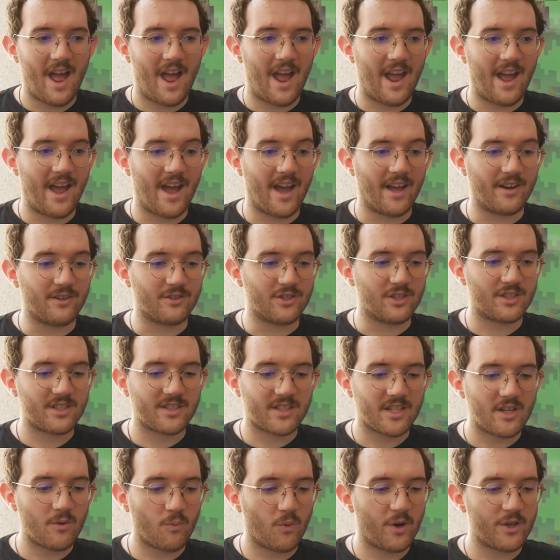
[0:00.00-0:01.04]
And just
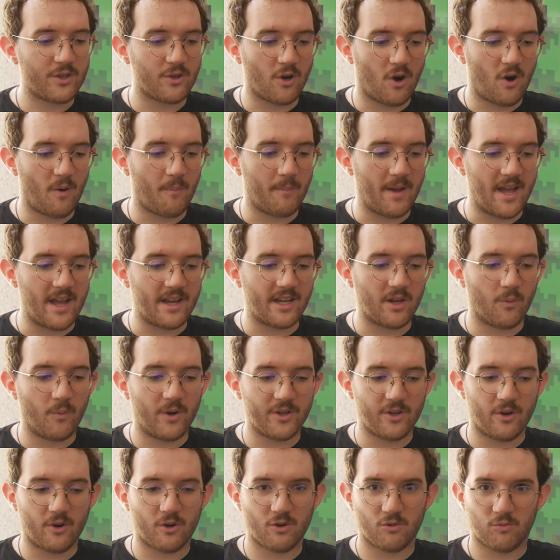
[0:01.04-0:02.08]
seeing what y'all make and what
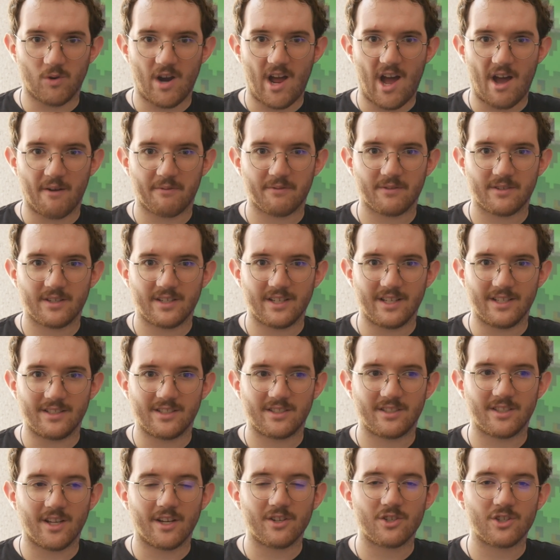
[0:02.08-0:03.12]
y'all craft is
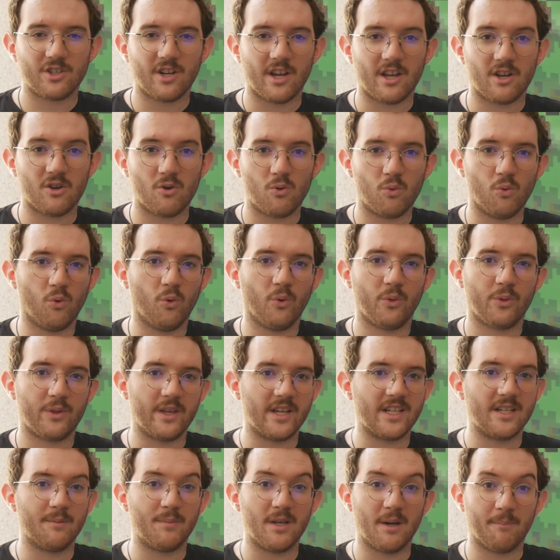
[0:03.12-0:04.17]
such a cool
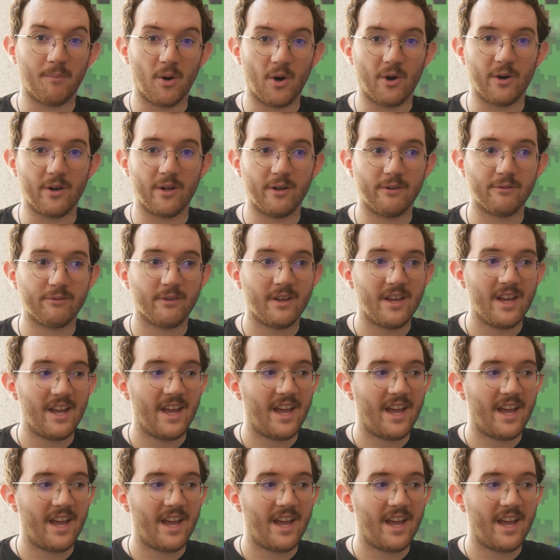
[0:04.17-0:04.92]
thing to be a part of.